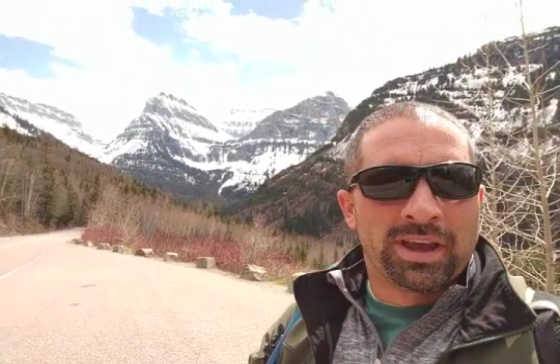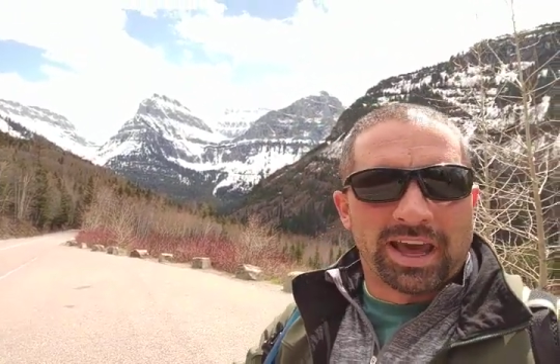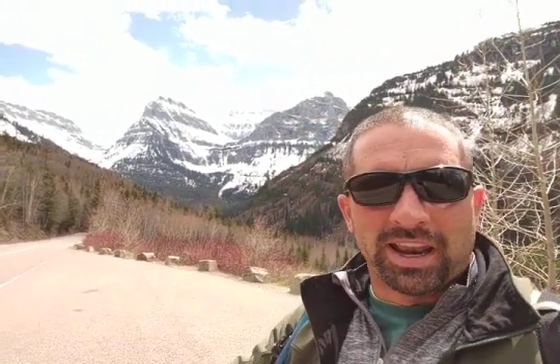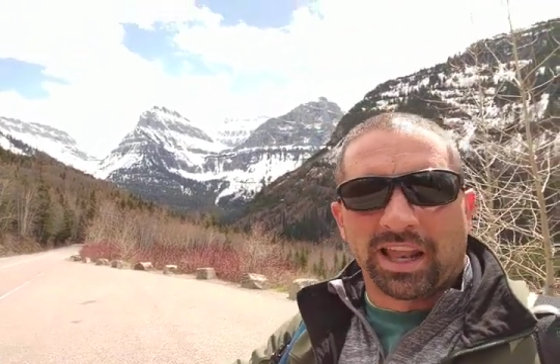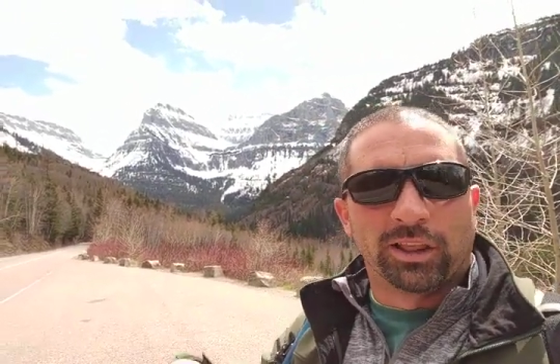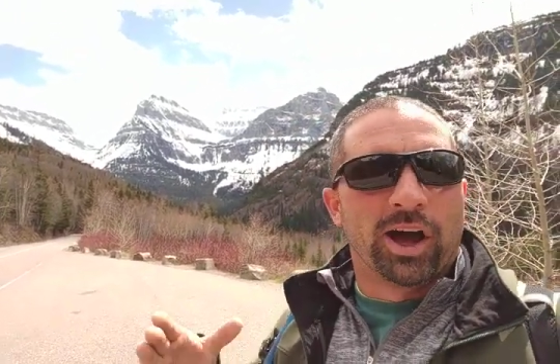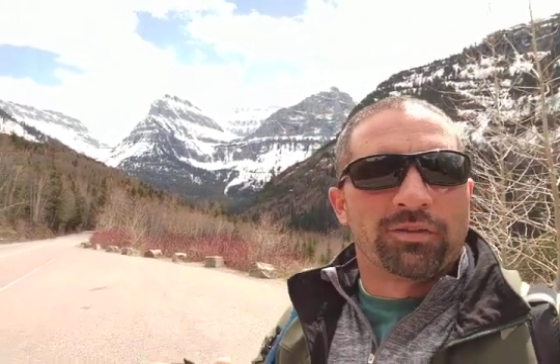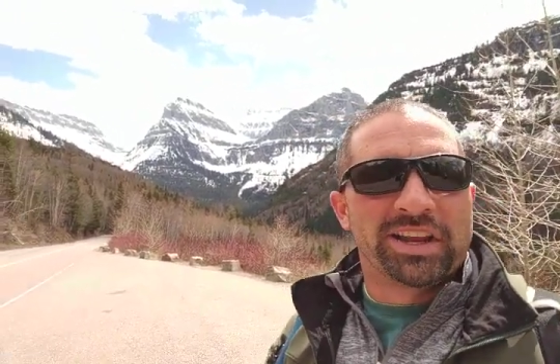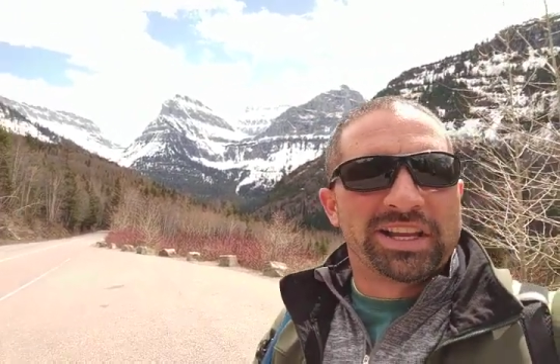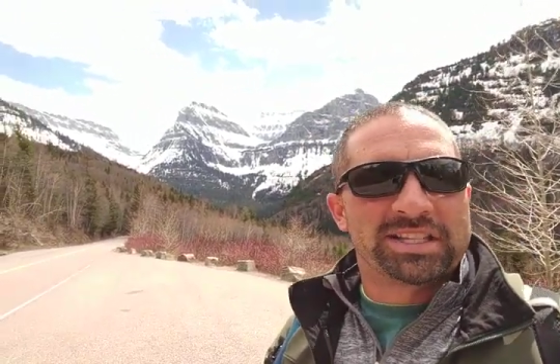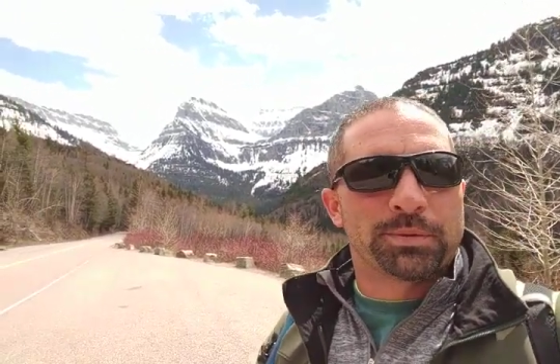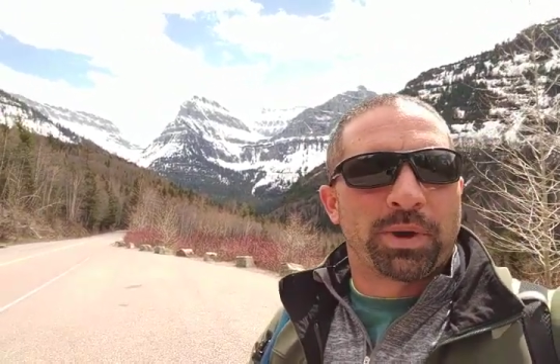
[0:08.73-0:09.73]
And I love
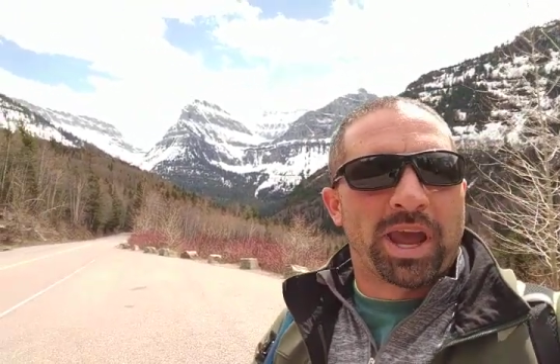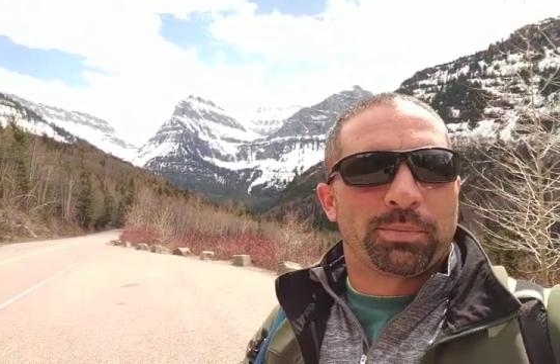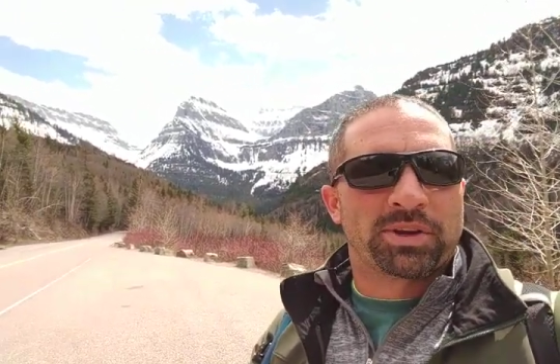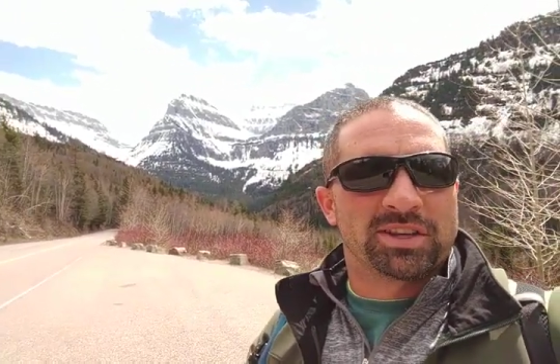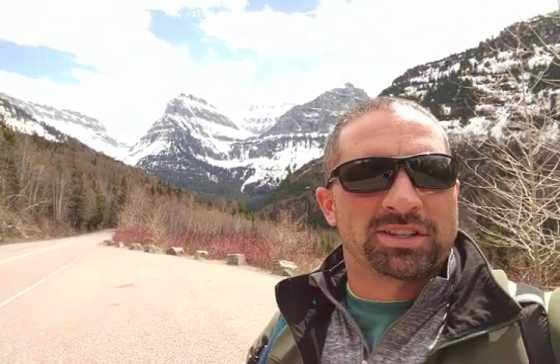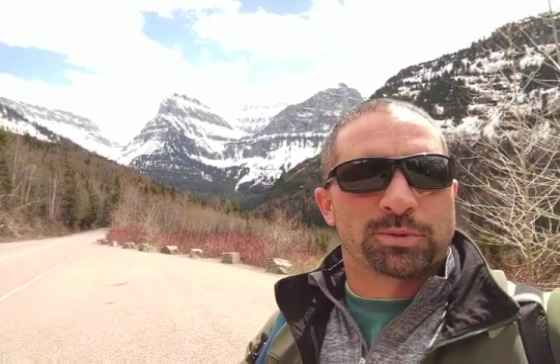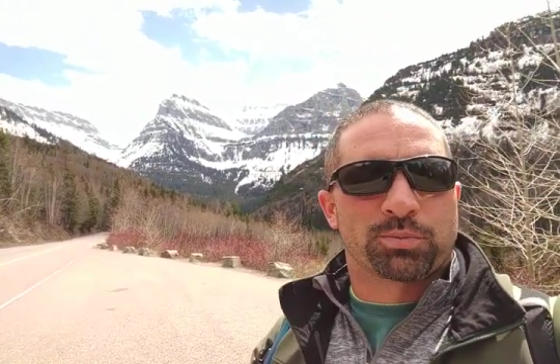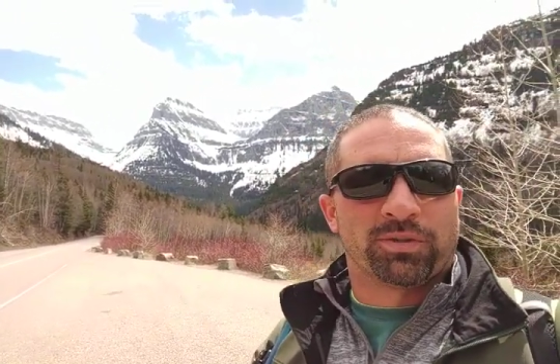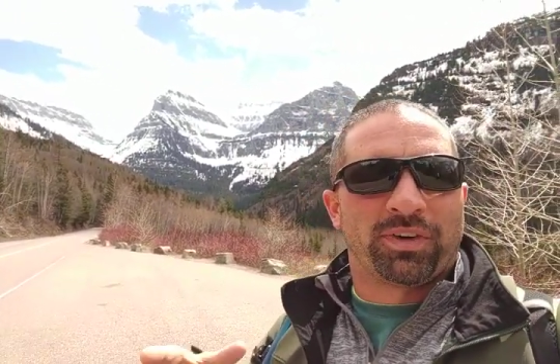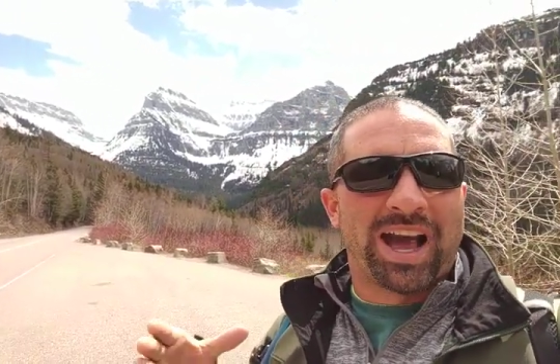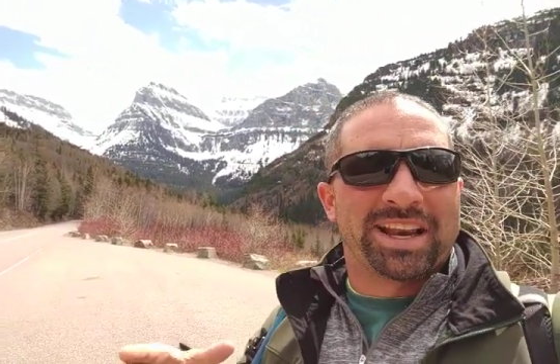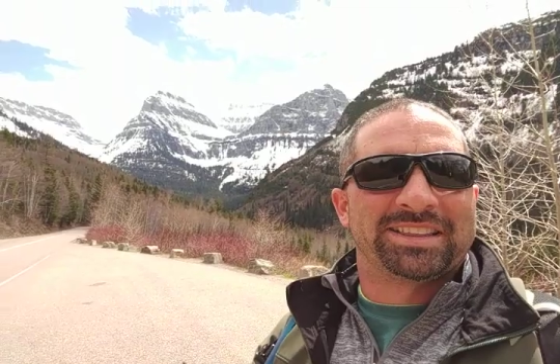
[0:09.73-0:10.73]
EZ Pay because it's
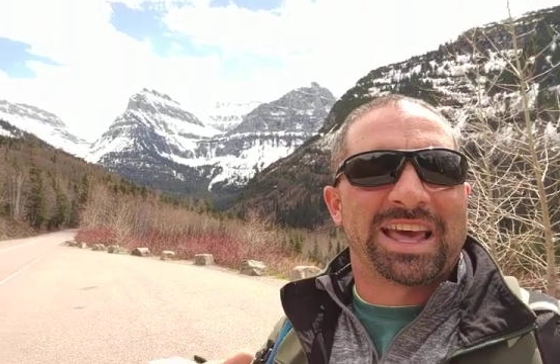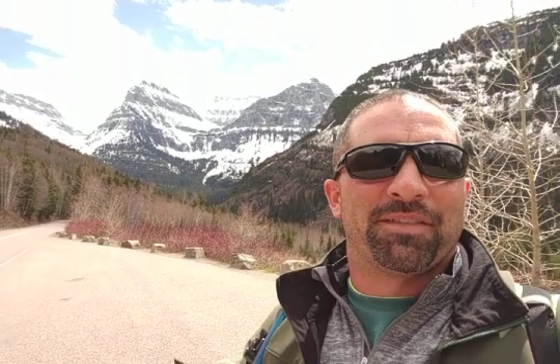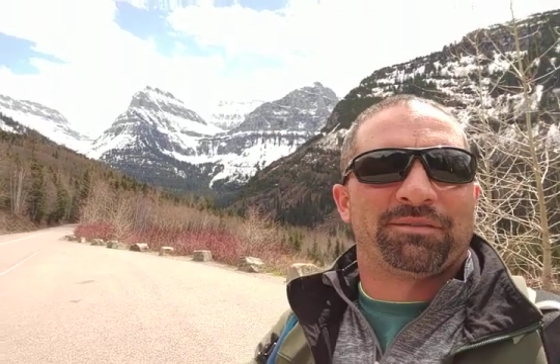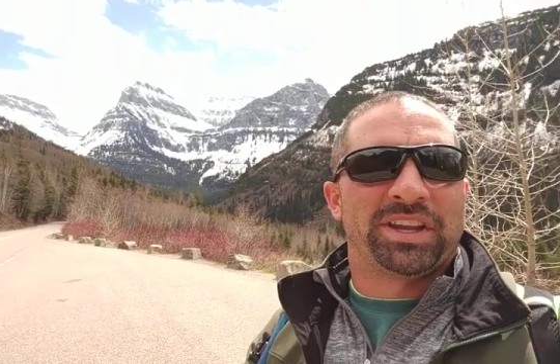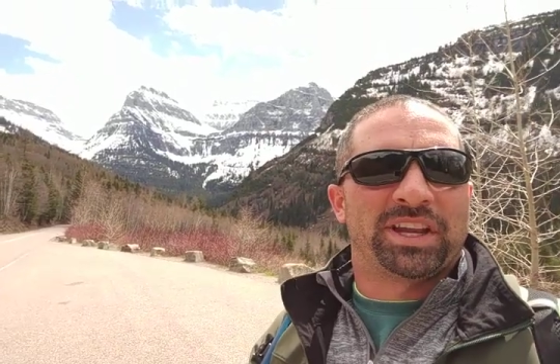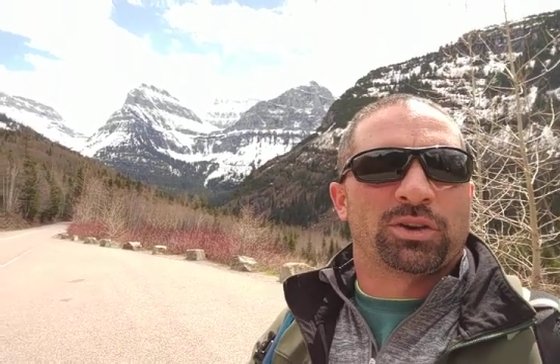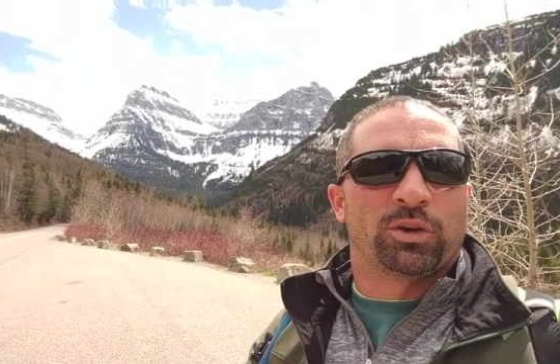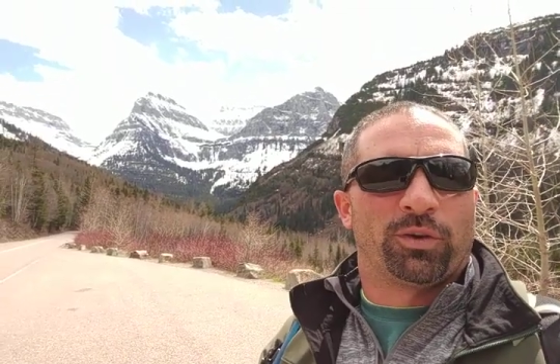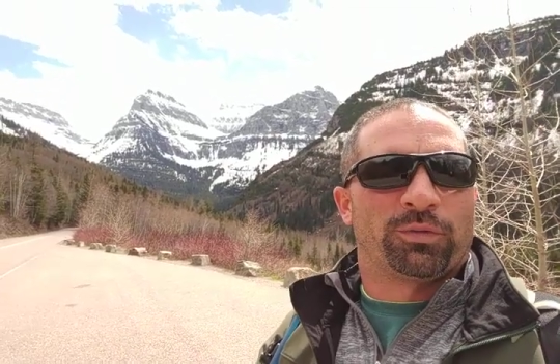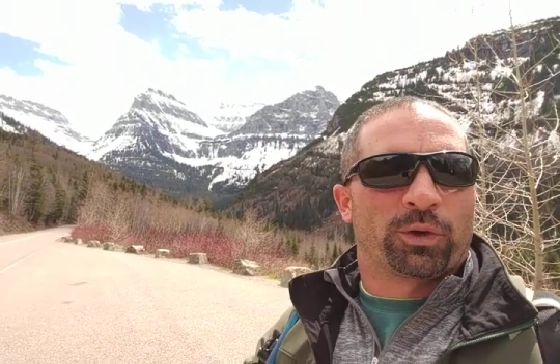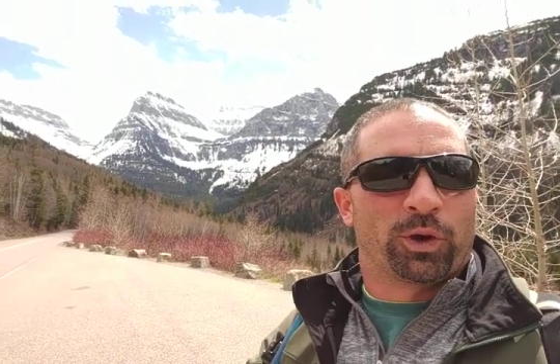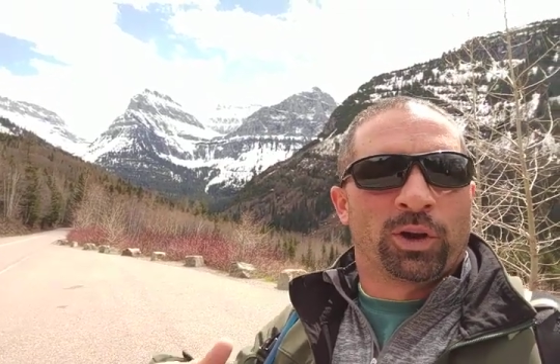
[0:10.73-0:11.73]
provided that vehicle
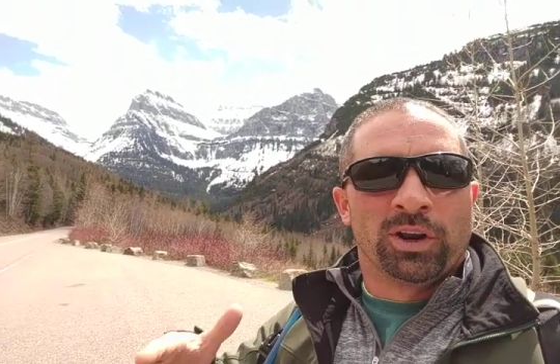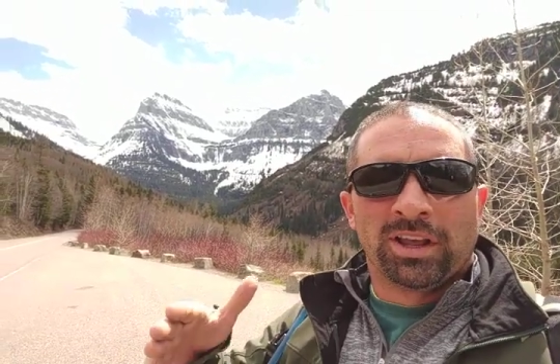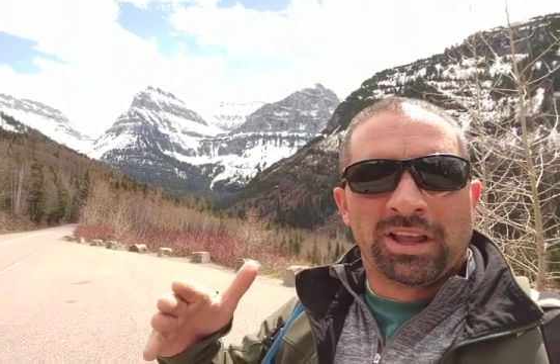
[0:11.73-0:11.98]
for